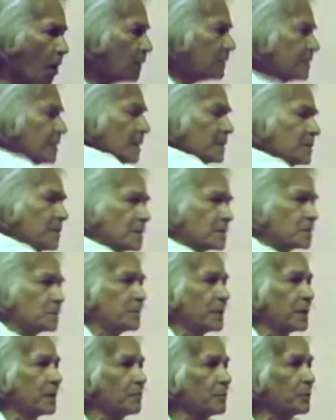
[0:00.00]
all the
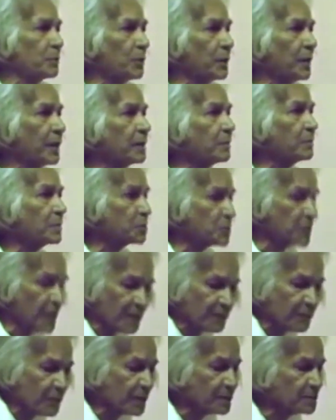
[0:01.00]
others become your
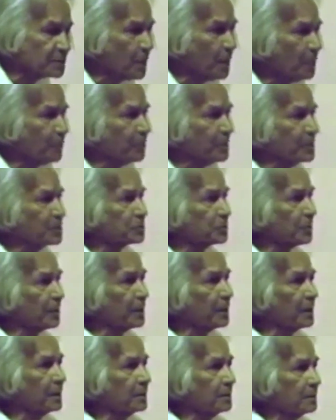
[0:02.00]
enemies. Take for example
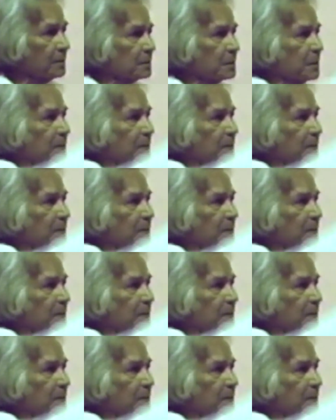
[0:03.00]
Israel.